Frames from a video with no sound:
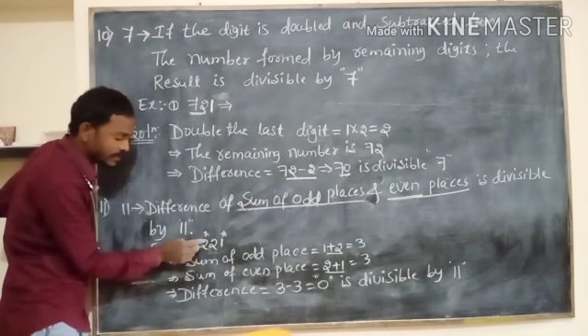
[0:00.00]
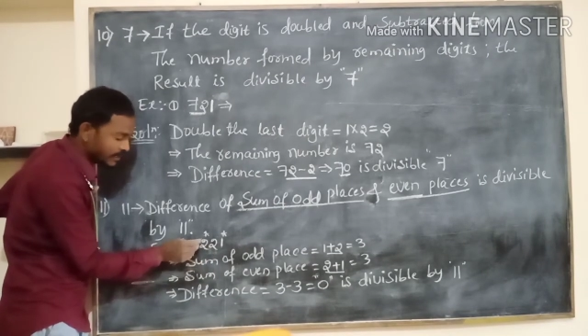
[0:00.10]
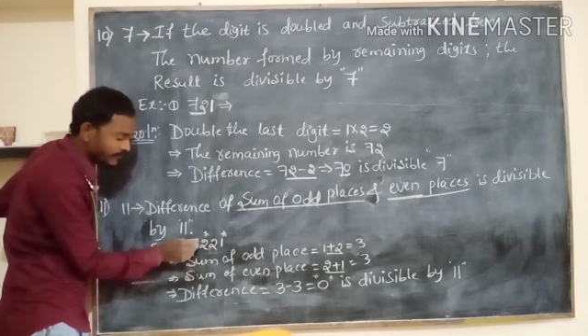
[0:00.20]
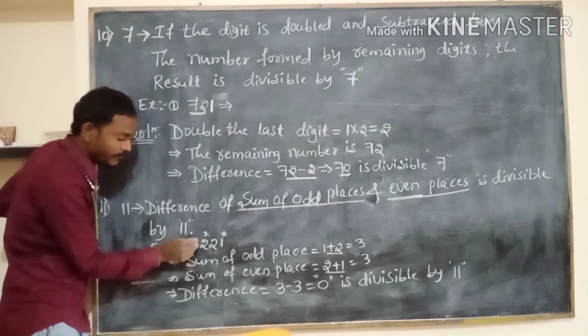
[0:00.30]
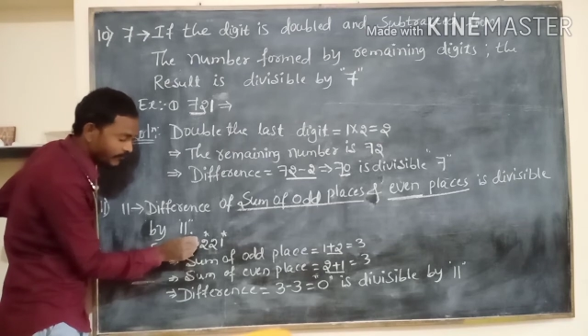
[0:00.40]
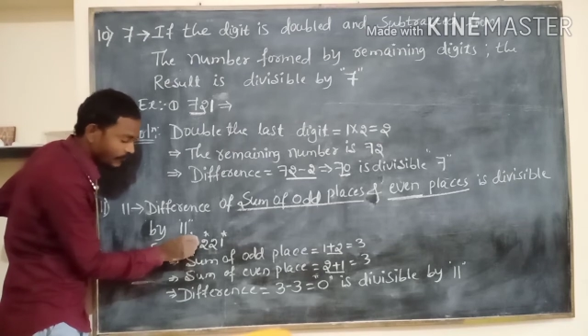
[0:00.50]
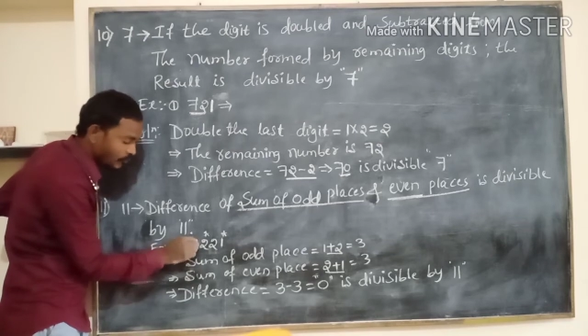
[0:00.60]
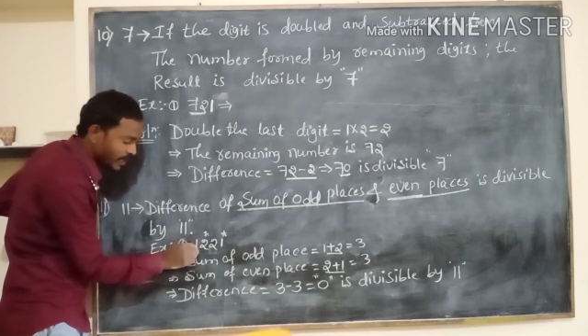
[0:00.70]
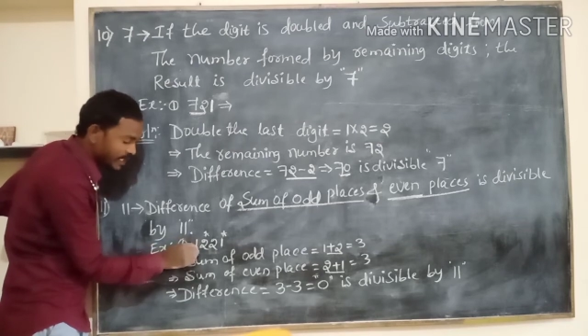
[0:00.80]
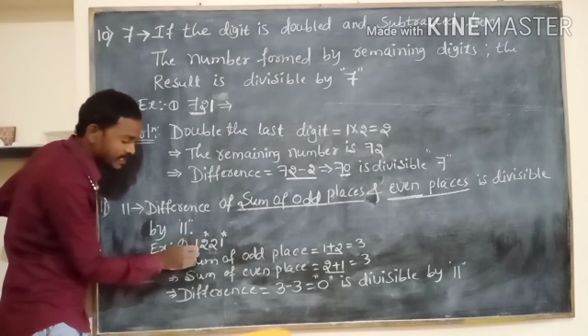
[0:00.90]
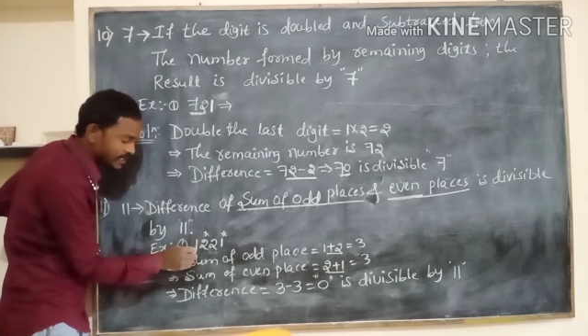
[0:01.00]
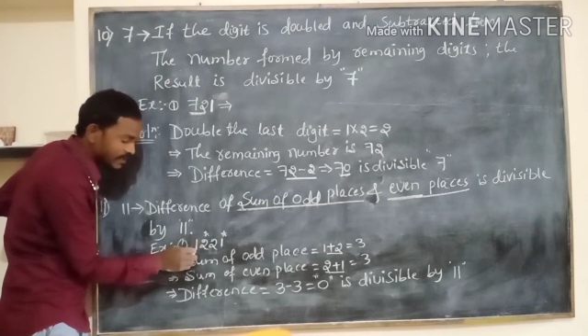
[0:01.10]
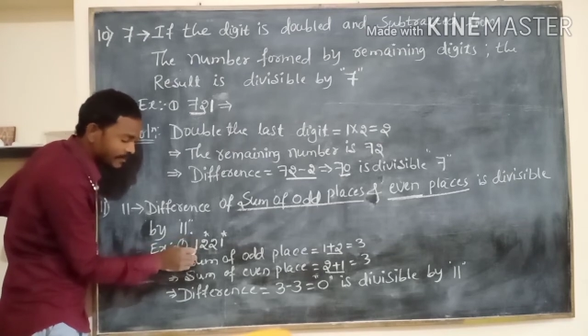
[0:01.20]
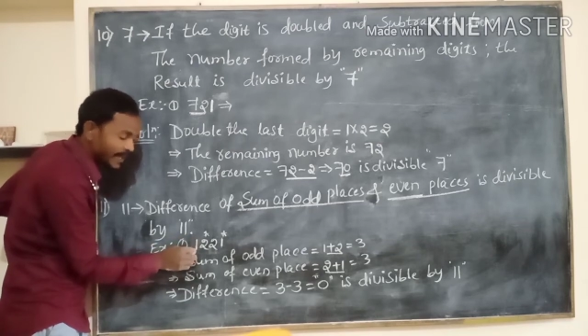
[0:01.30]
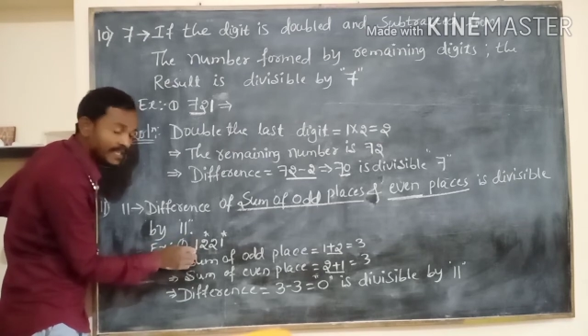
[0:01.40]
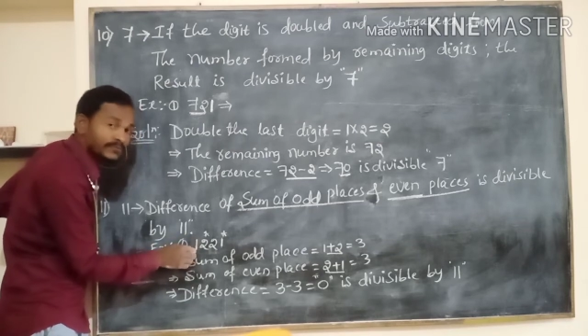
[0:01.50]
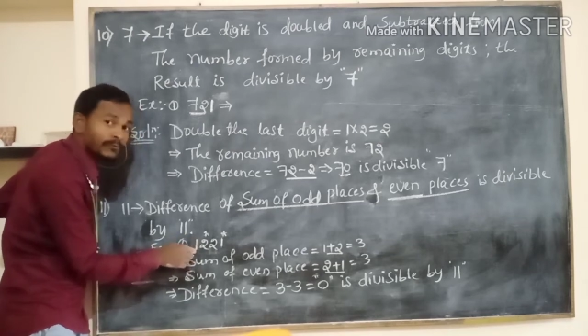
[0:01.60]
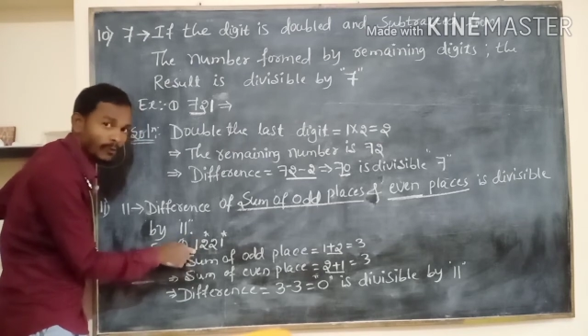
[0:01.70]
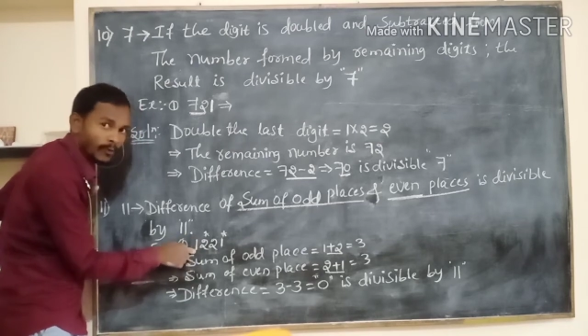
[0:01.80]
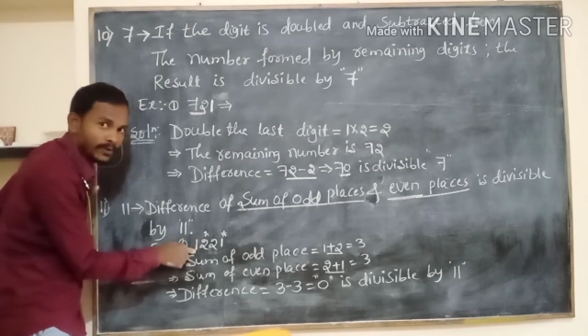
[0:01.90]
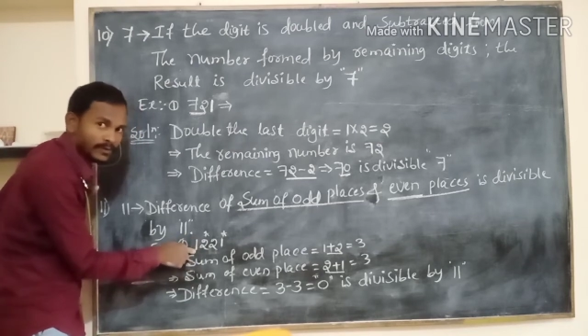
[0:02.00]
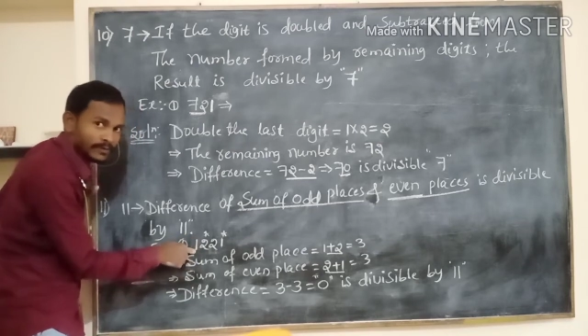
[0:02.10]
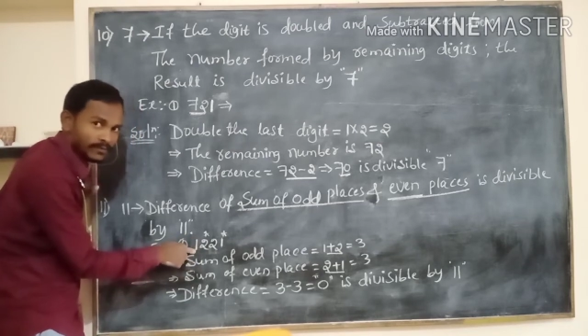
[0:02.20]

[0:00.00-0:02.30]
Then 1 it is in the place 4.